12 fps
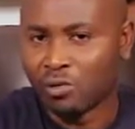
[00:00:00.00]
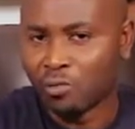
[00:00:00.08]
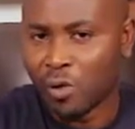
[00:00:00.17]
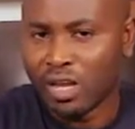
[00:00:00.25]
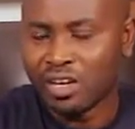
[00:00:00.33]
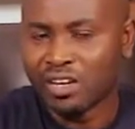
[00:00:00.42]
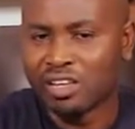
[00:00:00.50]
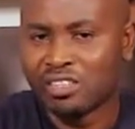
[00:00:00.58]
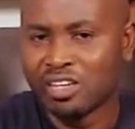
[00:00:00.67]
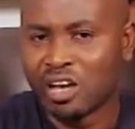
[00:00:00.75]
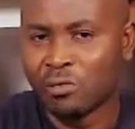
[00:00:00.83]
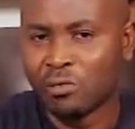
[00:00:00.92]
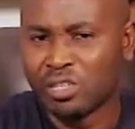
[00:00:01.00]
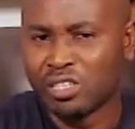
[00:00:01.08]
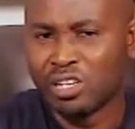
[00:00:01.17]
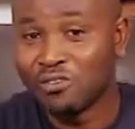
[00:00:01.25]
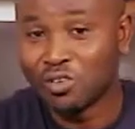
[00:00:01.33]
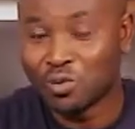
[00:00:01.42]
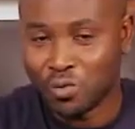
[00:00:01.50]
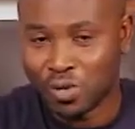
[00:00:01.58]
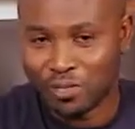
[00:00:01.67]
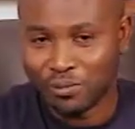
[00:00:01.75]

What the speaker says: One other thing I want to leave you with